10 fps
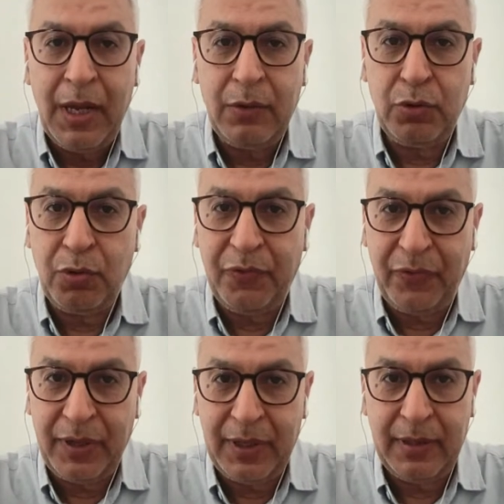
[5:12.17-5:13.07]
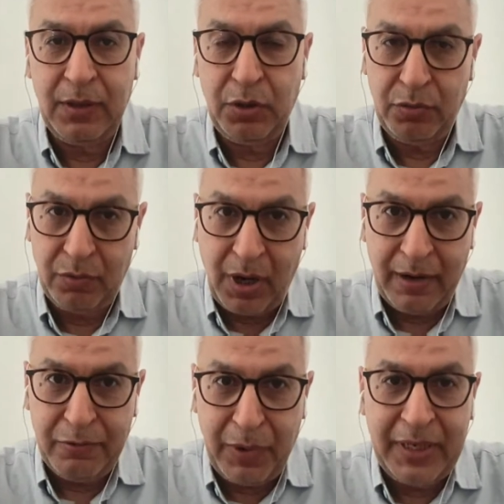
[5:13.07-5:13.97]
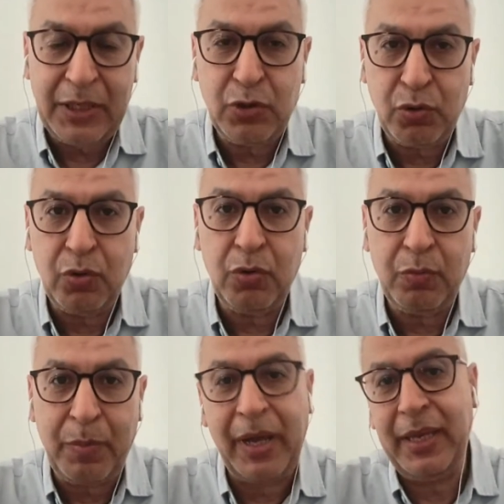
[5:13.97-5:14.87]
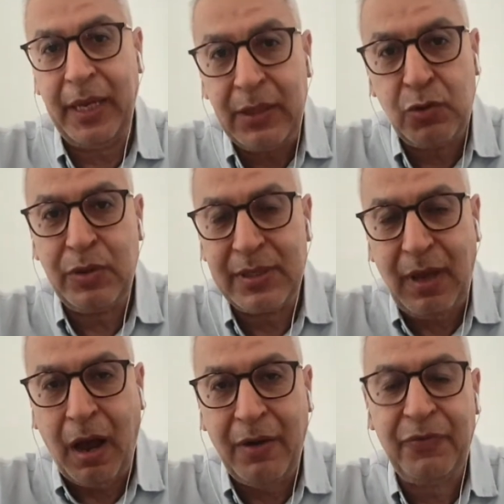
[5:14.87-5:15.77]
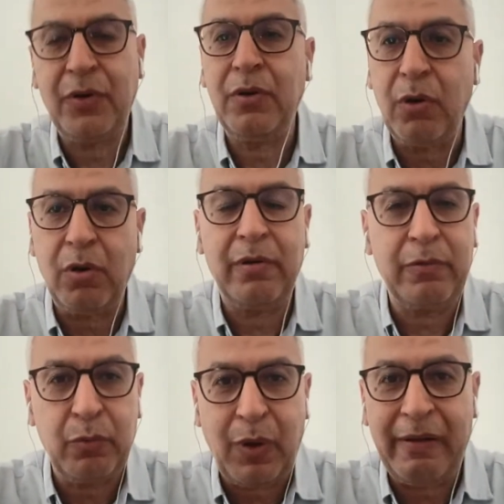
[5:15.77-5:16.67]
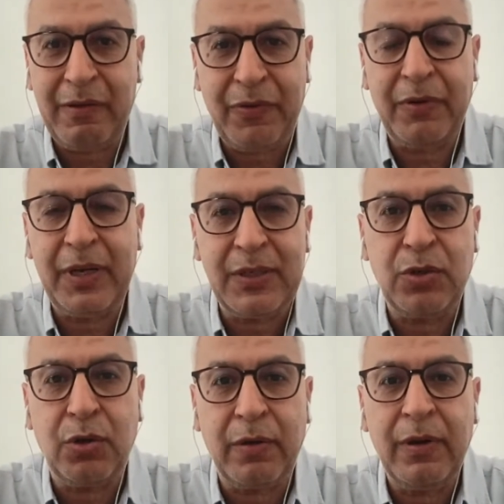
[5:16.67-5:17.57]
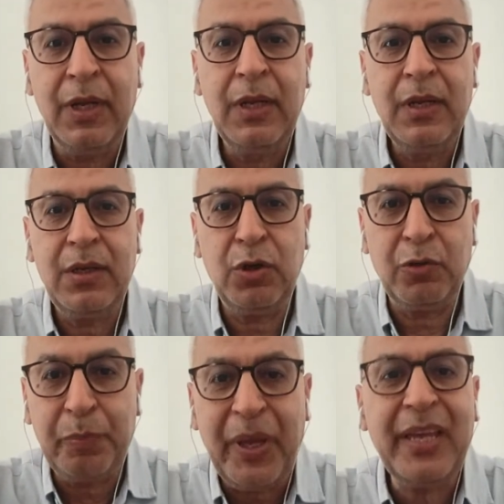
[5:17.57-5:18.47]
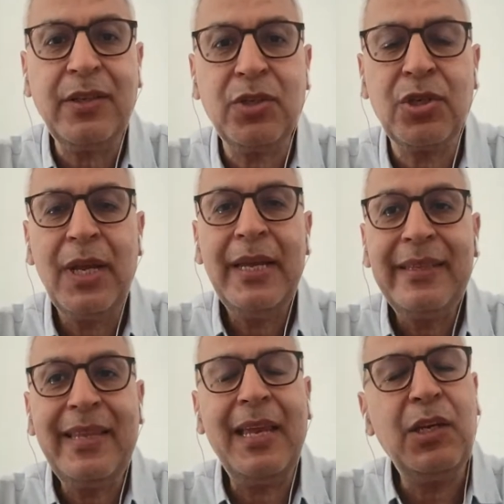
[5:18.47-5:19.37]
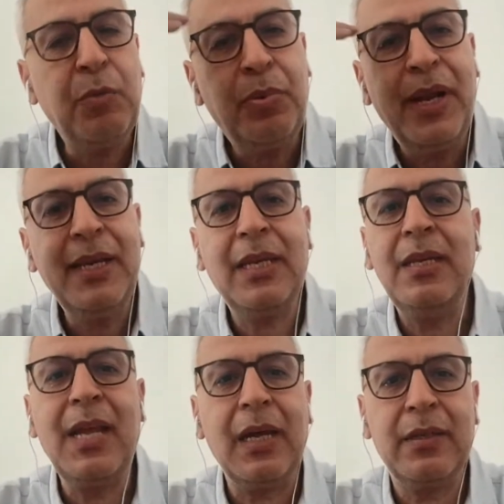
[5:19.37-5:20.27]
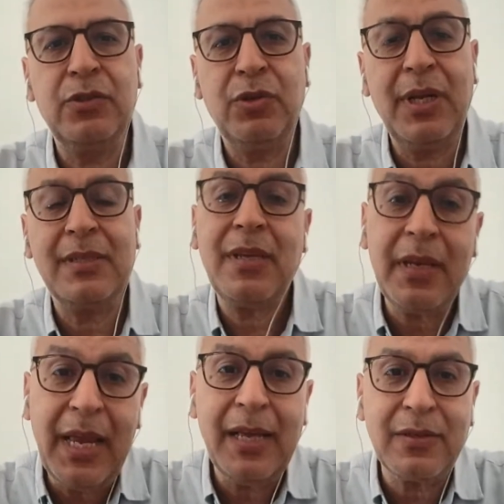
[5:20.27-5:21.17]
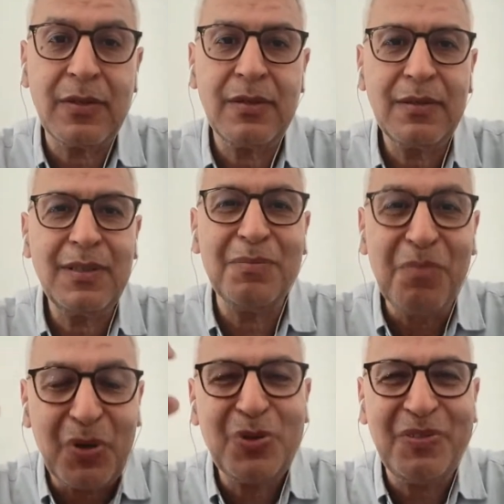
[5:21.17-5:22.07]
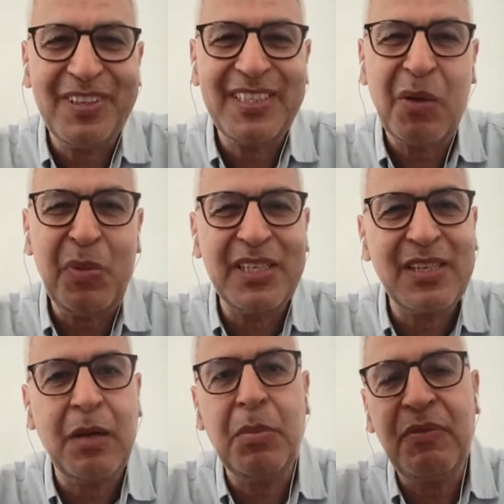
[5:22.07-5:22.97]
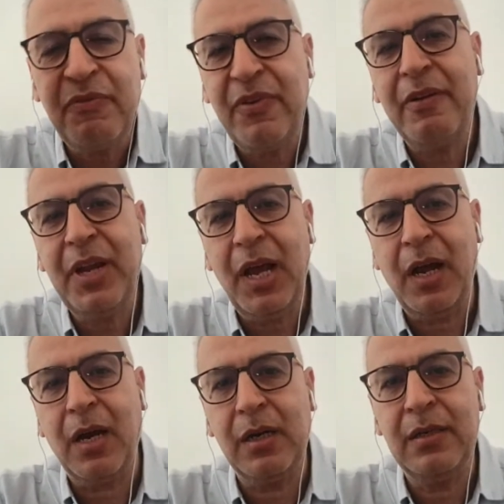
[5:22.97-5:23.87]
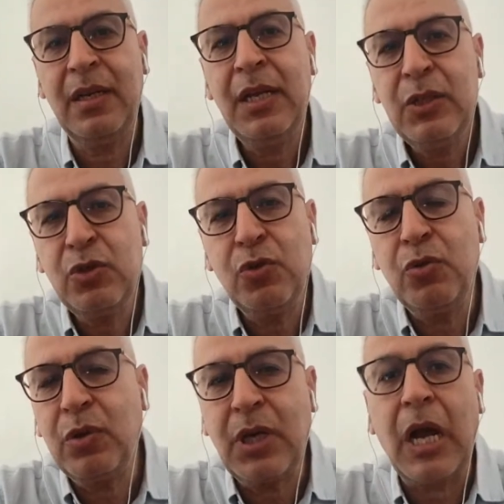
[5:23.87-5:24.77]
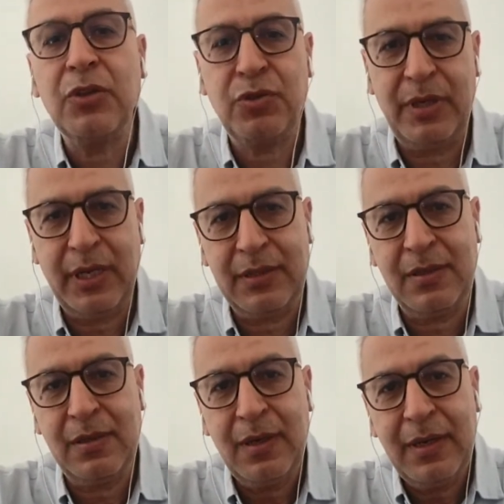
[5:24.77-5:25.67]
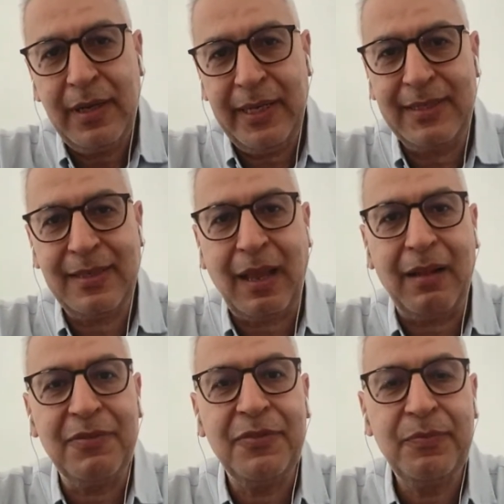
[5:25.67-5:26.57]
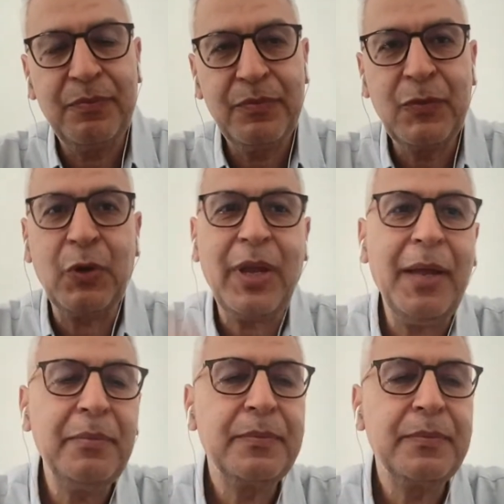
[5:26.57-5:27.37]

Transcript: you feel you are ready to buy into this offer or whatever is your pitch?" Then the brain cannot contradict. Say yes. Most of the time, it's going to be very hard to contradict itself. Okay,